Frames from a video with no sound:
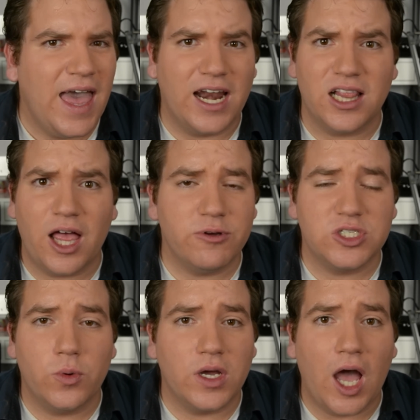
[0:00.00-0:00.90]
and allow
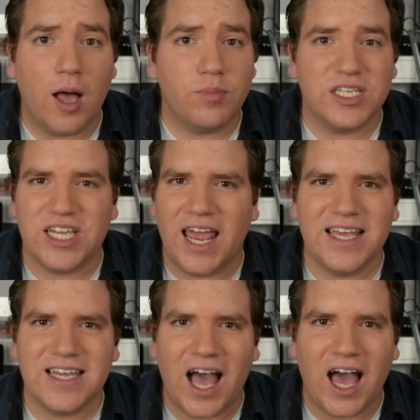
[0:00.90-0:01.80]
us to accomplish
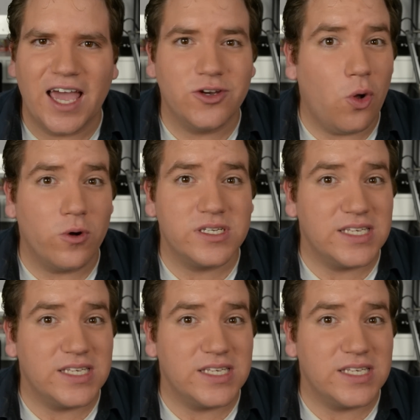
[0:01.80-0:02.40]
any kind or